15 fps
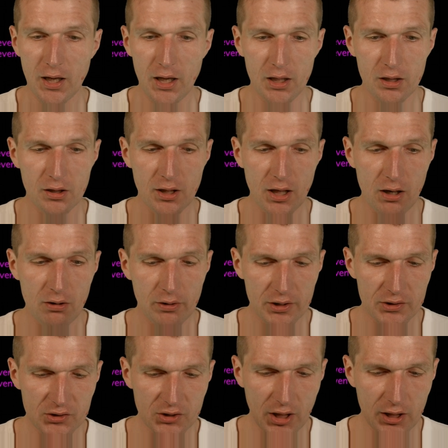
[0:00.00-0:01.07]
And now
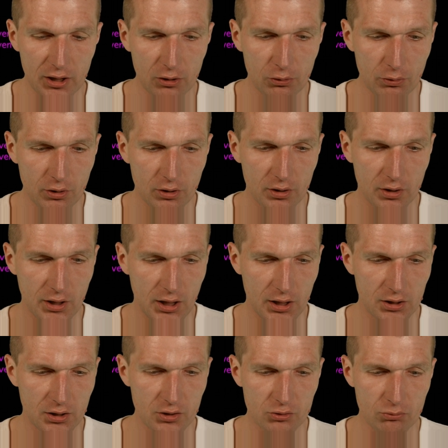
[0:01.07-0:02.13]
let's take a look
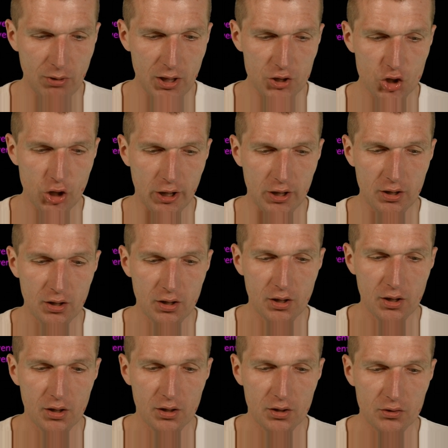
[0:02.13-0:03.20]
at the structure.
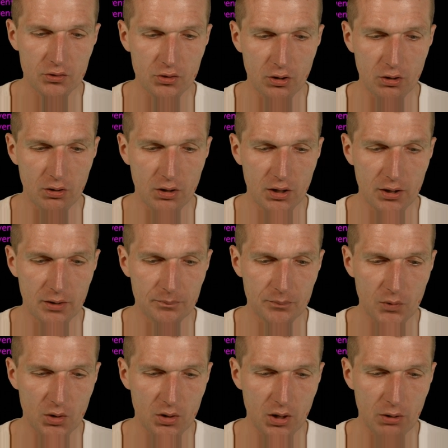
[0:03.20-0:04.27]
So um,
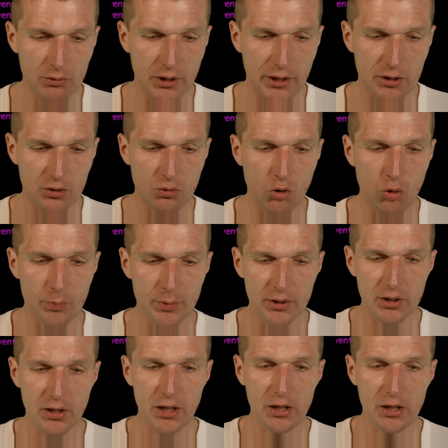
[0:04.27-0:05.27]
I would like to open the